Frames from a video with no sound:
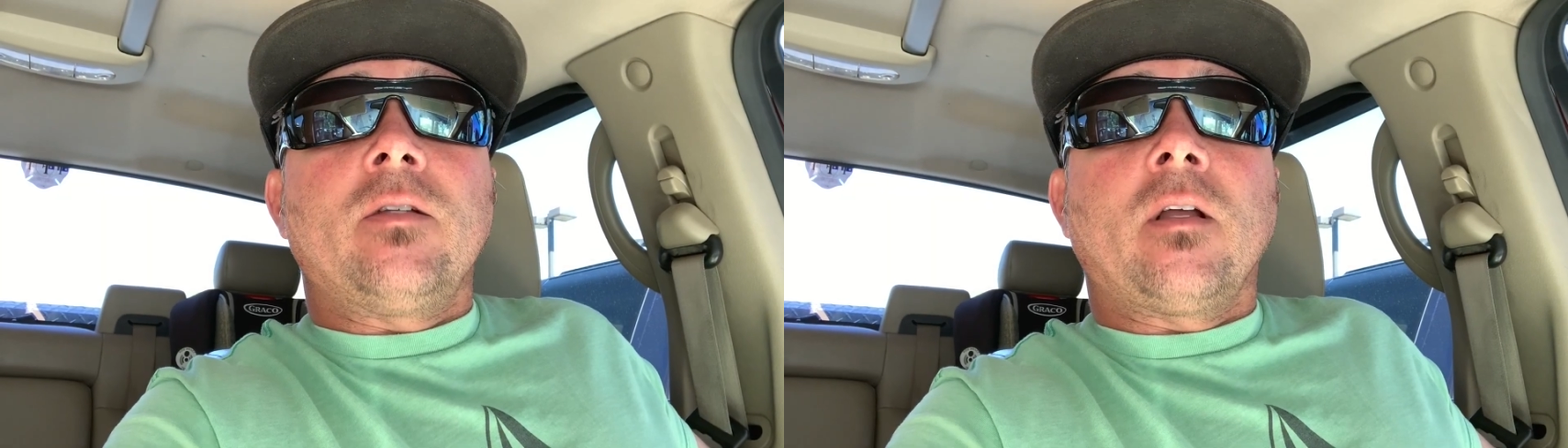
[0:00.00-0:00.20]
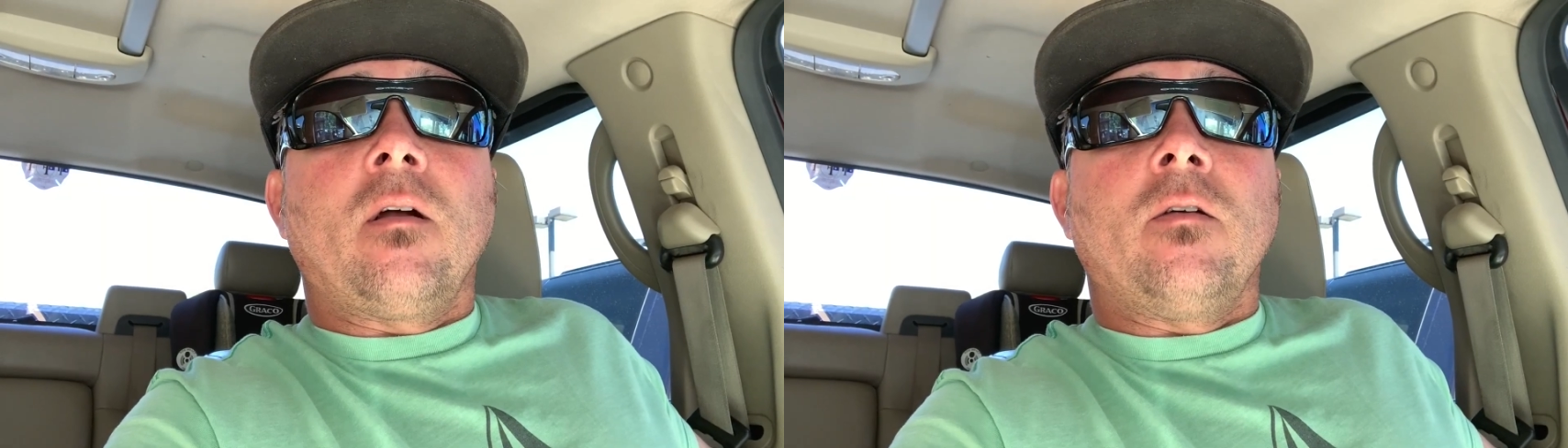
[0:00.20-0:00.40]

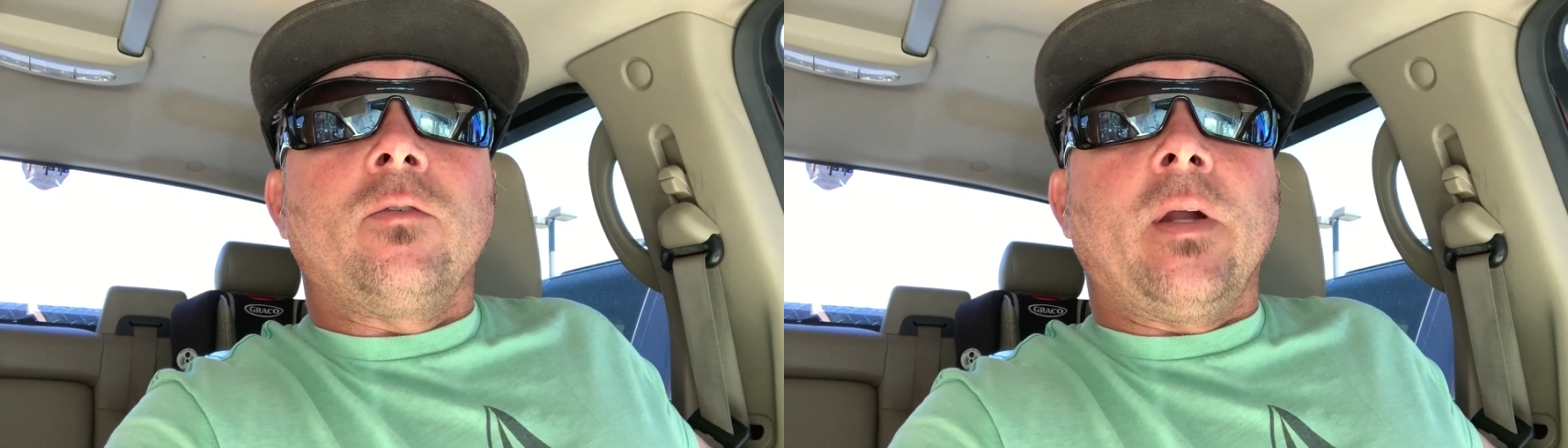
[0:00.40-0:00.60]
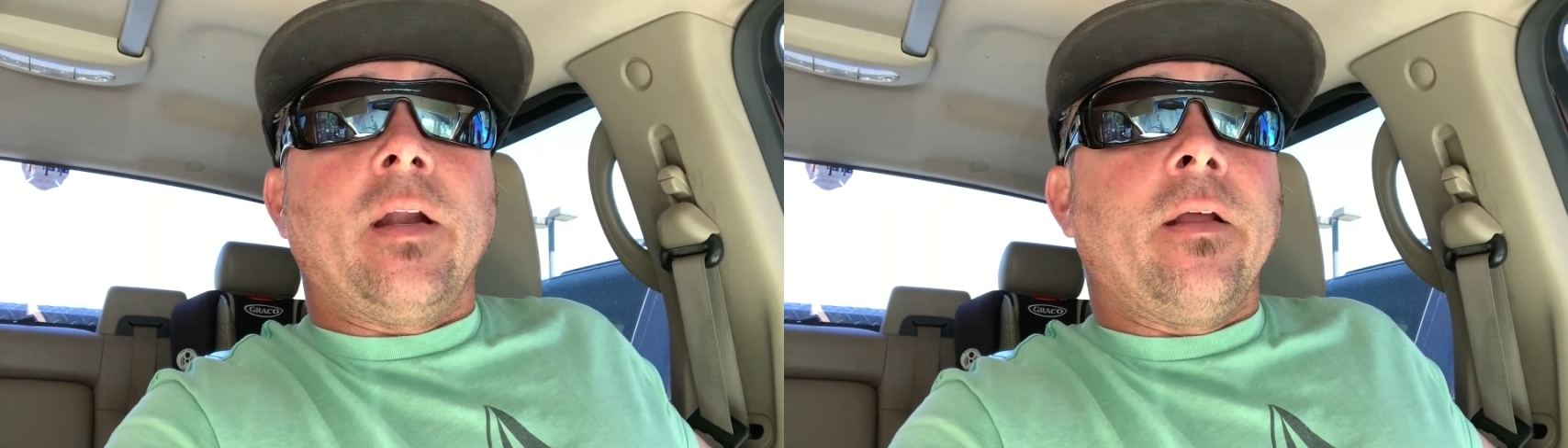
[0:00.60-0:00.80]
The car's
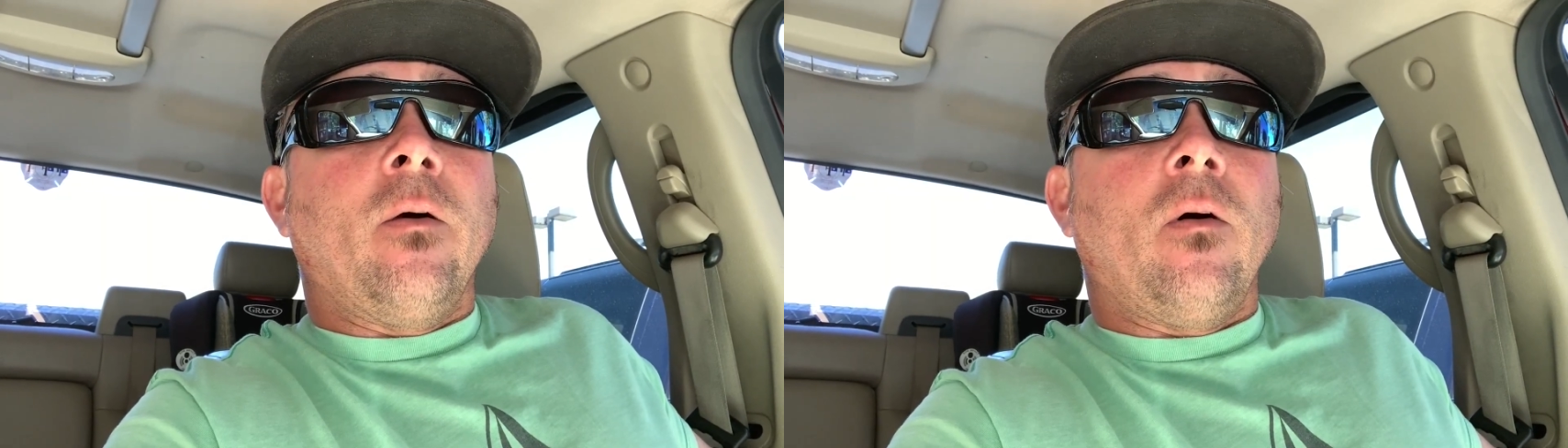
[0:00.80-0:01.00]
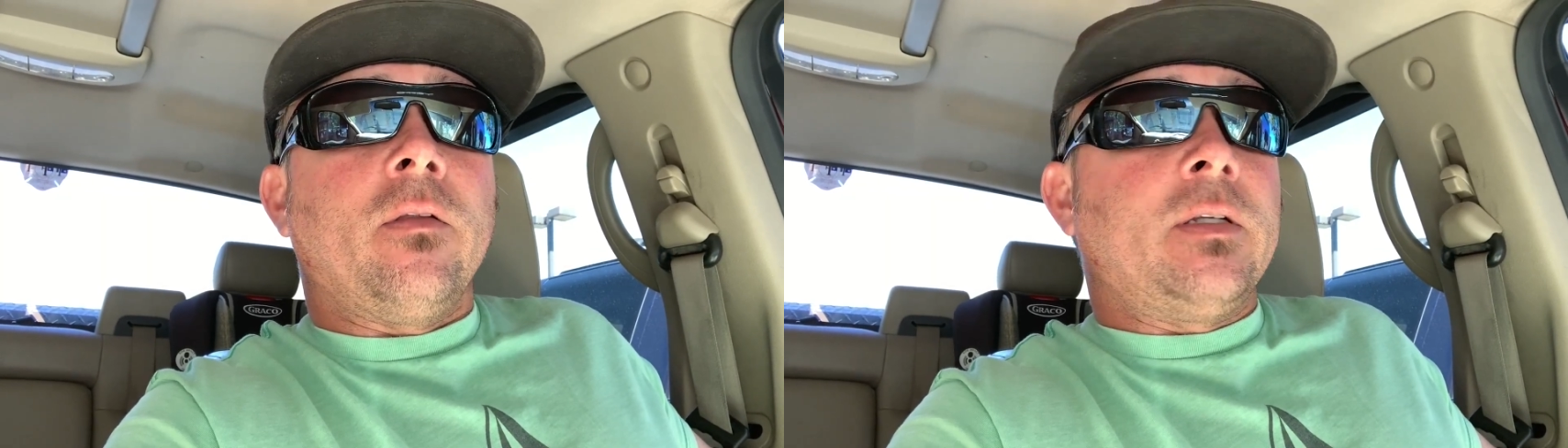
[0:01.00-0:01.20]
ready to go
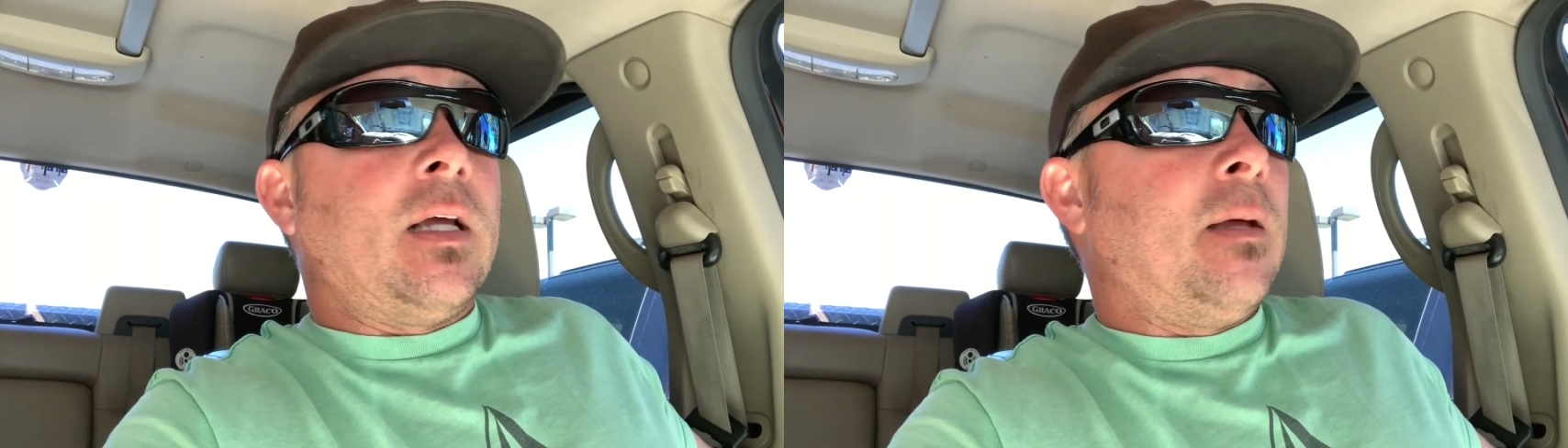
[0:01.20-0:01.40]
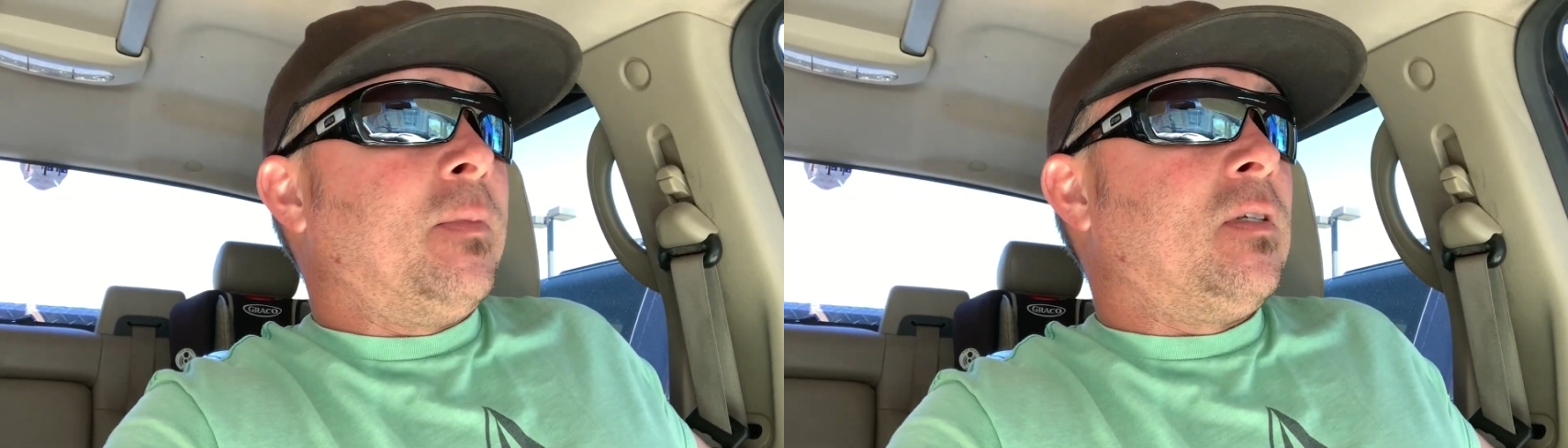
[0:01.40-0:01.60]
all the
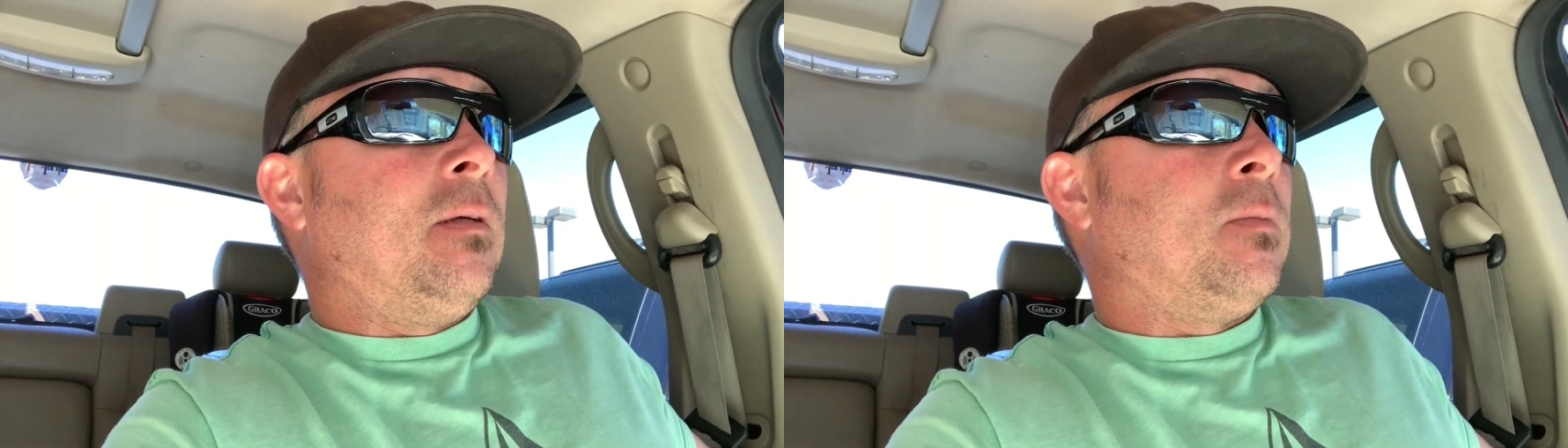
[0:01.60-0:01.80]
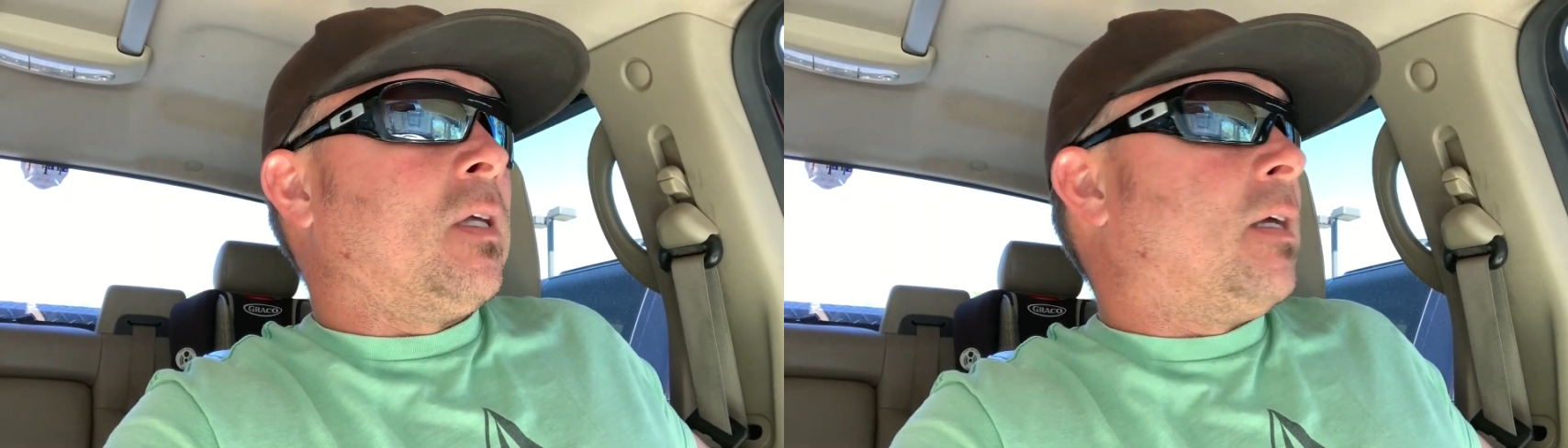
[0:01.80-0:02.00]
time. It
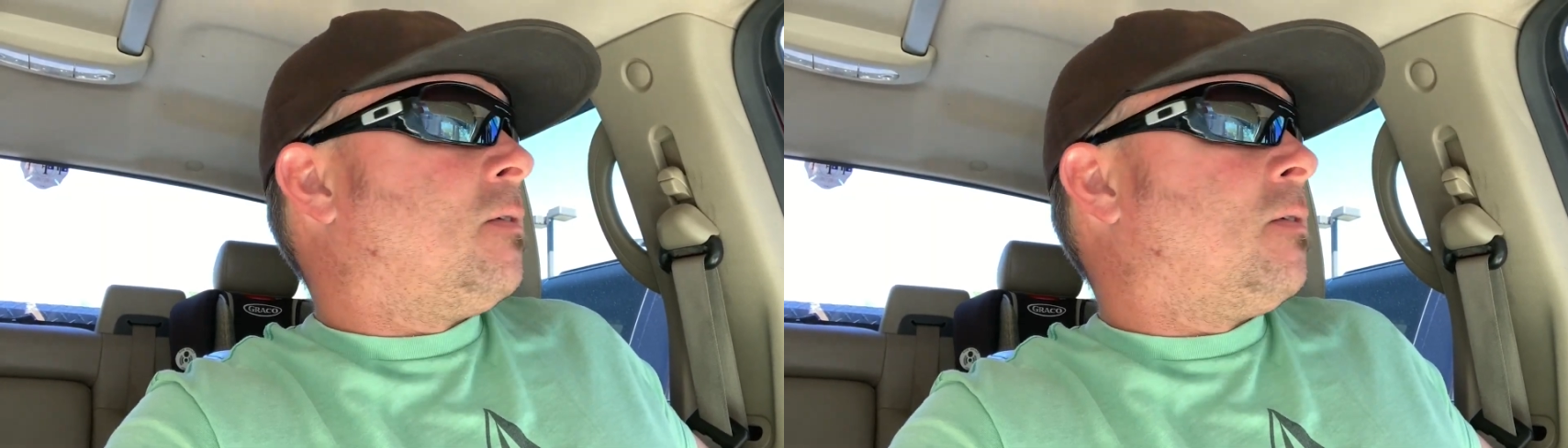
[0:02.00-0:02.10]
seems like